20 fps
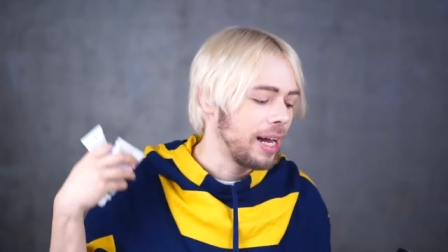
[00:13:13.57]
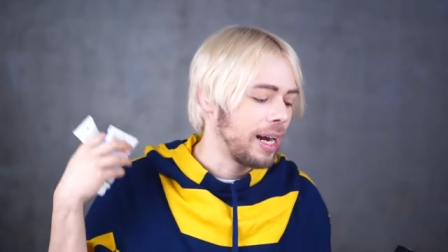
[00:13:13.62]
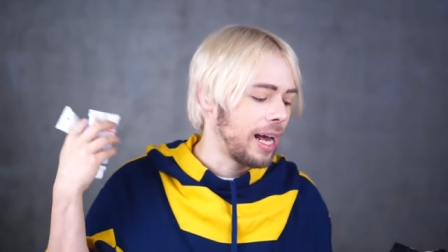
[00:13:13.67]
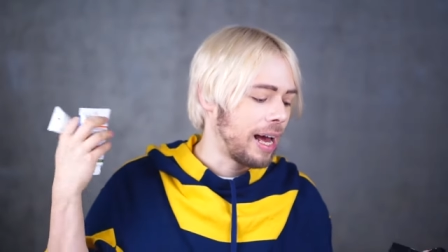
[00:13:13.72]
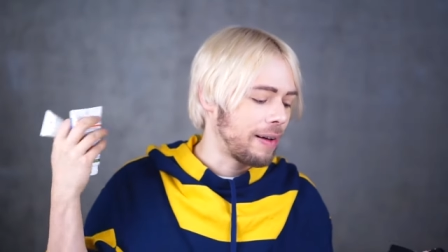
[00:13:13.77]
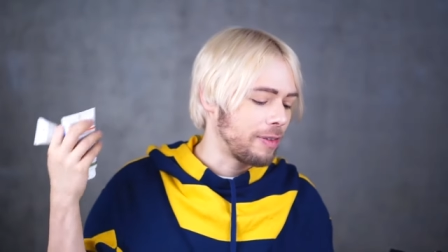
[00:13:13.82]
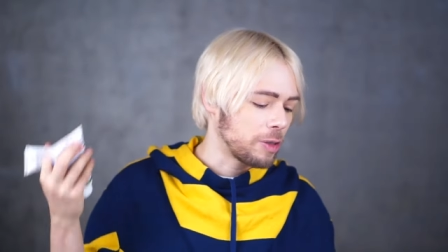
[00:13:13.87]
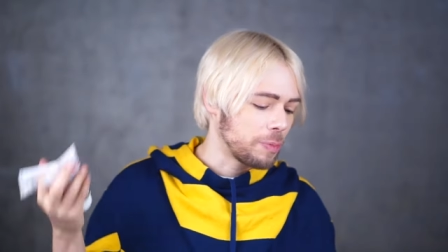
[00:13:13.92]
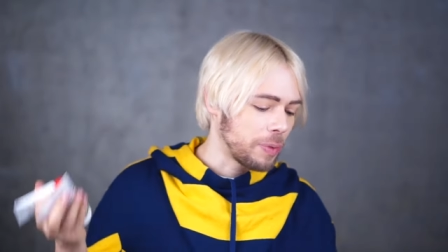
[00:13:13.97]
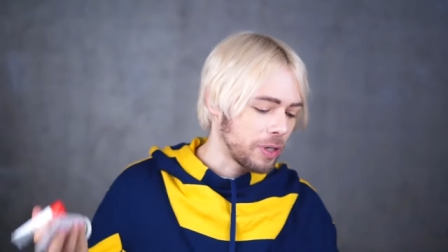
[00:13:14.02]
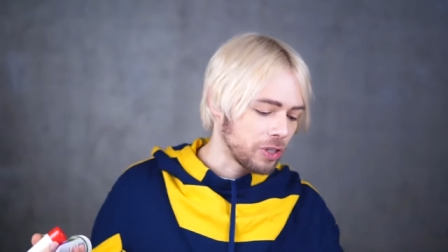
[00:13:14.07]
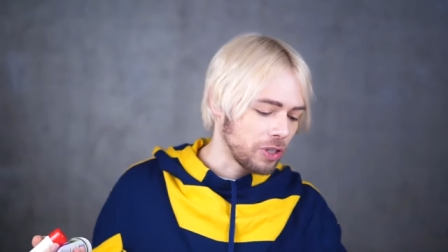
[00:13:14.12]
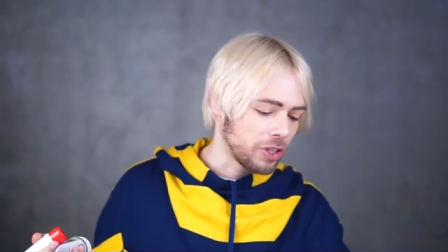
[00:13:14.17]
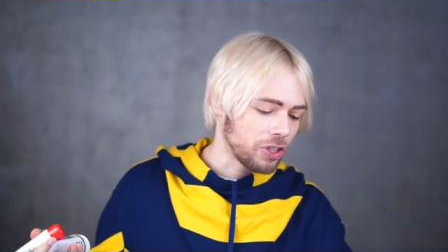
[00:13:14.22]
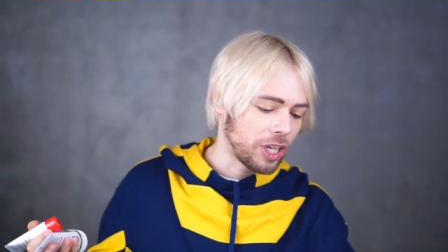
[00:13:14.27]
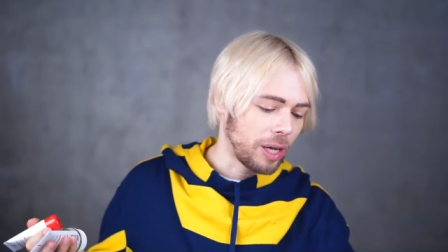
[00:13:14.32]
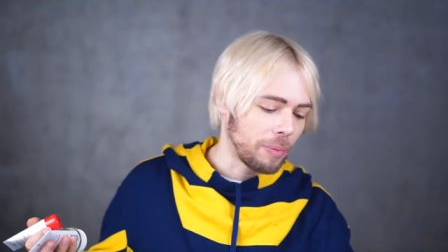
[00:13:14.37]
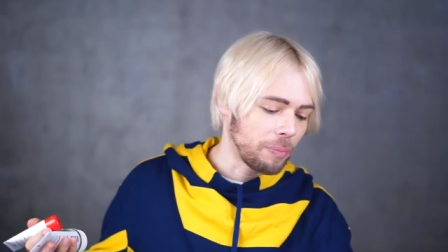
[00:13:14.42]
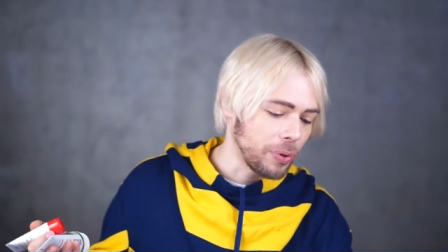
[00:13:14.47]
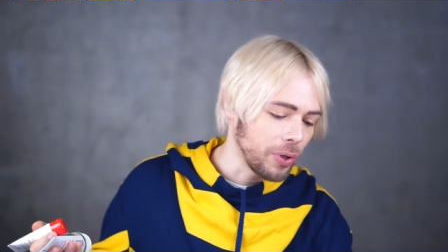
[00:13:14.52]
and I have a special
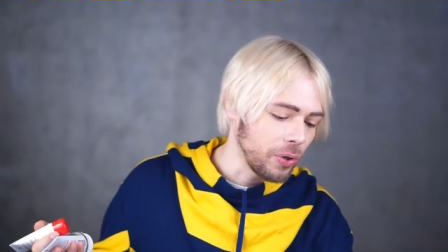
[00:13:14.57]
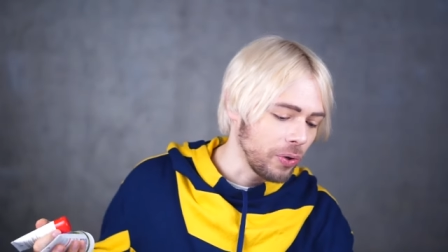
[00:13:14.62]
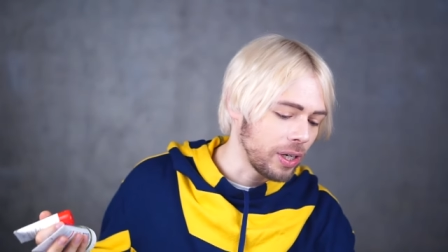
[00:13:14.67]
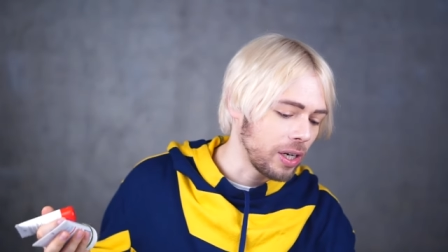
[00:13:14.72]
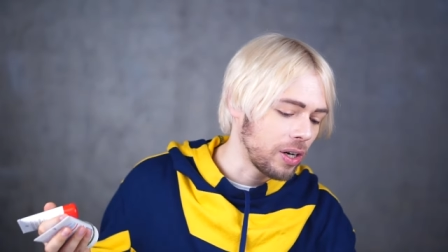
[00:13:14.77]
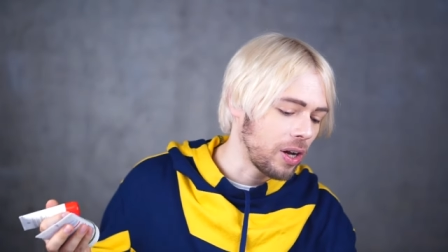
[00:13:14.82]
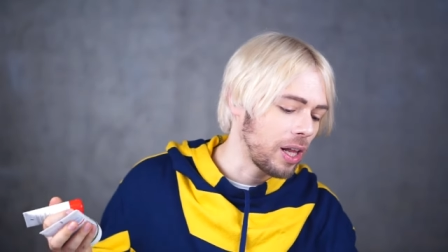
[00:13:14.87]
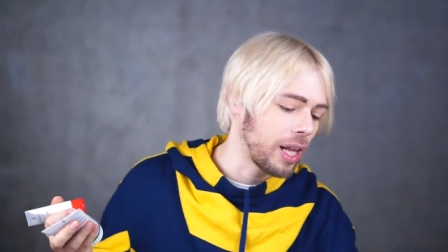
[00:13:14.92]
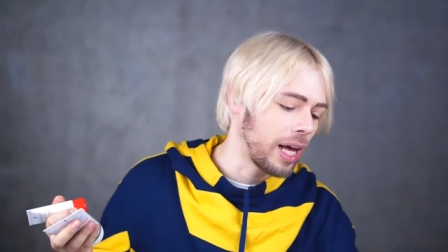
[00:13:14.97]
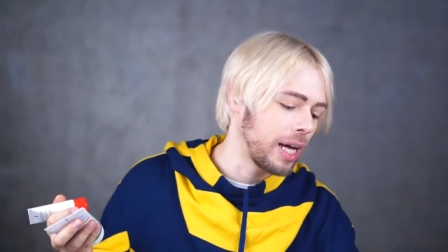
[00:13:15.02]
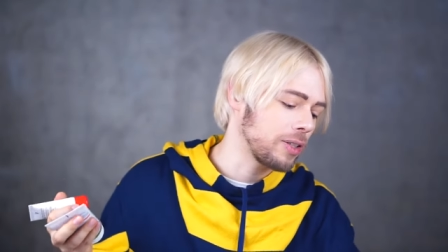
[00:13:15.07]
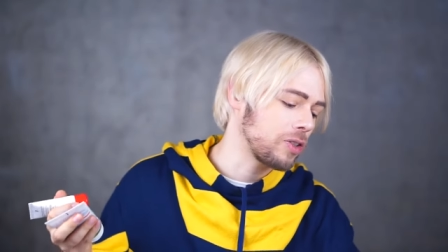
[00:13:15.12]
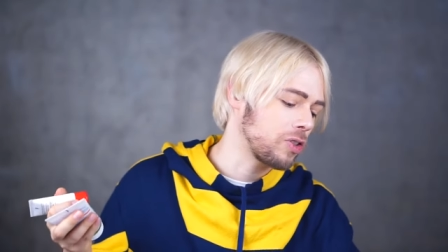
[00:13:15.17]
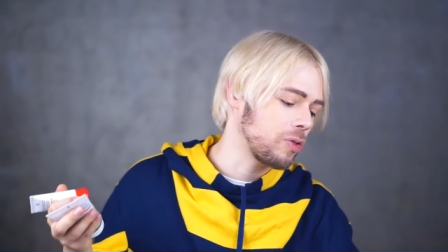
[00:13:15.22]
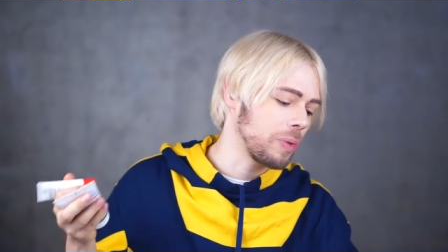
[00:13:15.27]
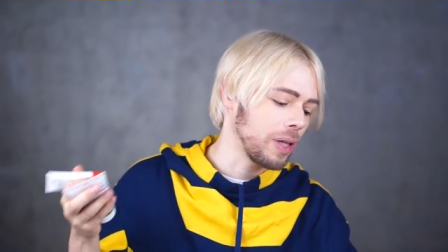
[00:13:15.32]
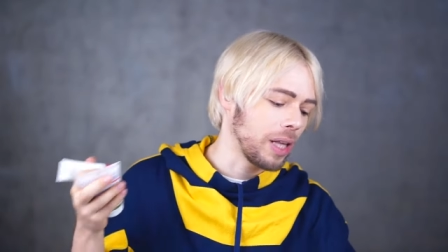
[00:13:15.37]
shampoo and it all has to